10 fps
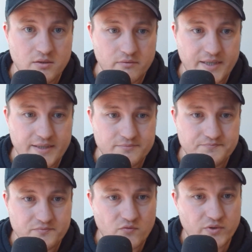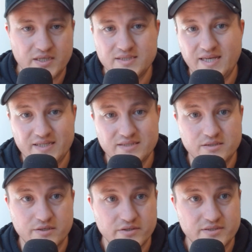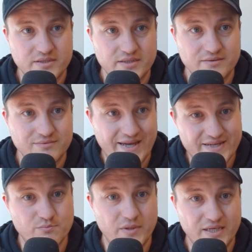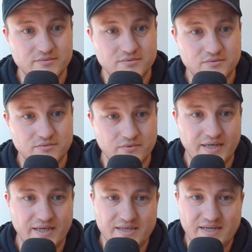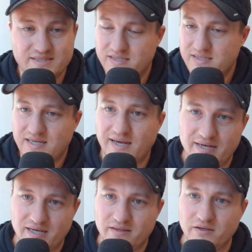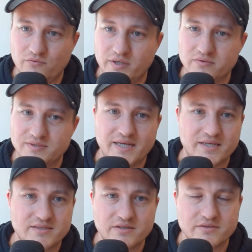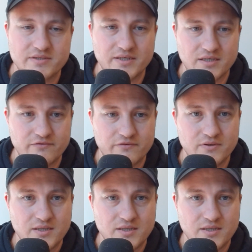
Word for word: right? We need to take it seriously as men, right? And as a society, I think we don't take it seriously enough,